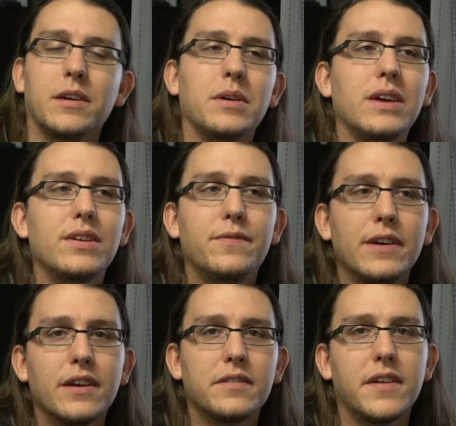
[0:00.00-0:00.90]
Even if
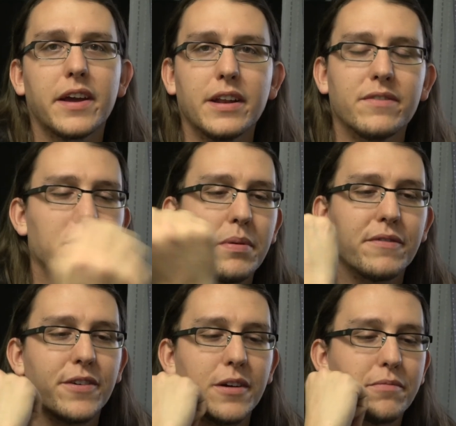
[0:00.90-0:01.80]
he is taken up the
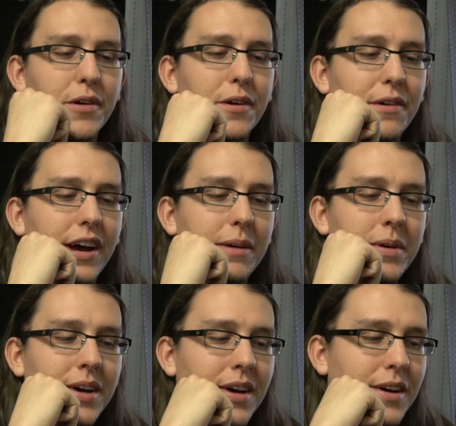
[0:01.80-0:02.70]
preferred program
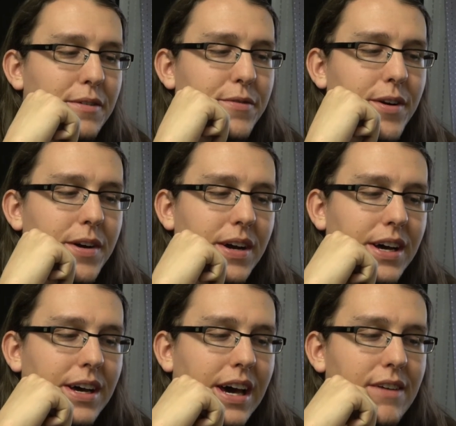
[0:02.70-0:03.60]
for
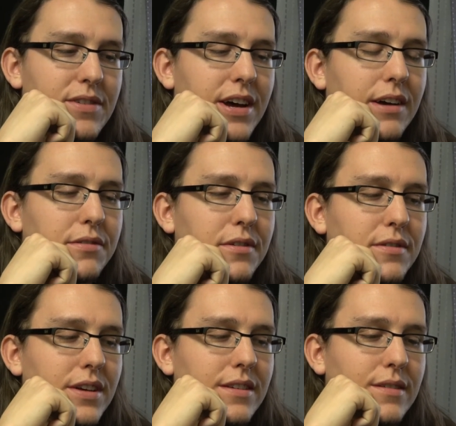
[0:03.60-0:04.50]

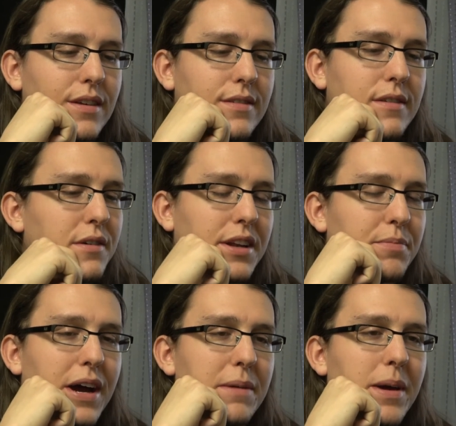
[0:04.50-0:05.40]
advertisers, he's still going to
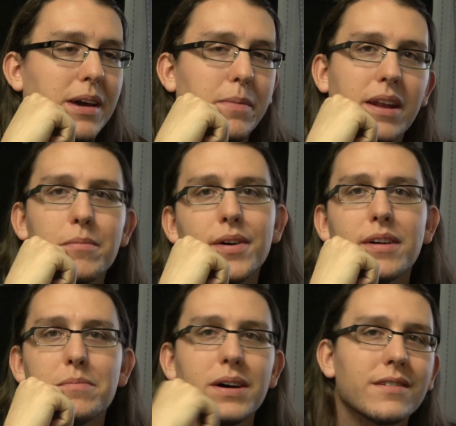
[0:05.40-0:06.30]
probably make about $1
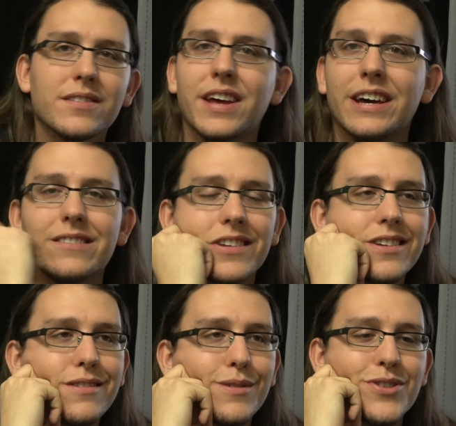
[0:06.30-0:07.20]
million in
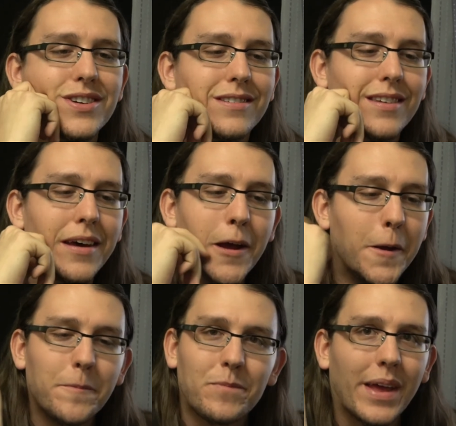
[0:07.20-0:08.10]
AdSense, which is
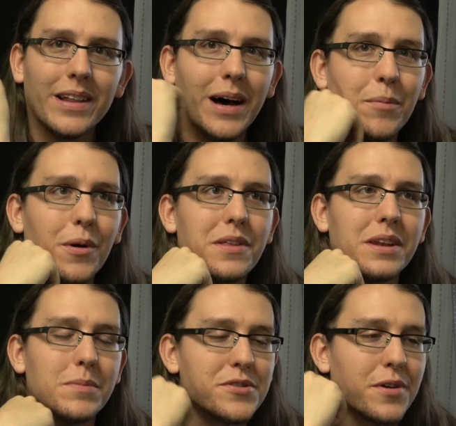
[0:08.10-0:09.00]
a lot more than
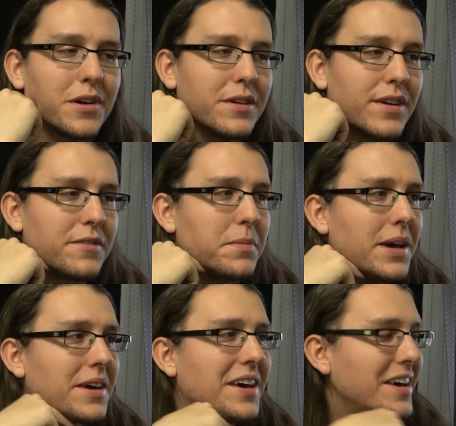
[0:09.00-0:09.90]
the majority of us
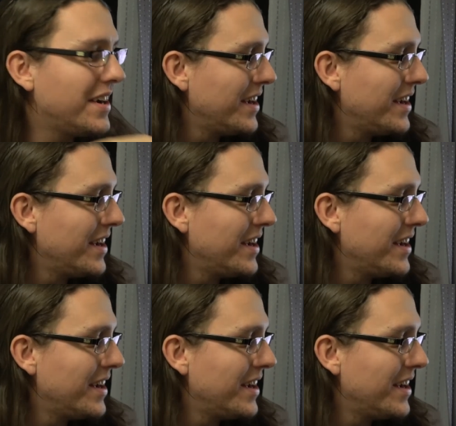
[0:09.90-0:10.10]
make.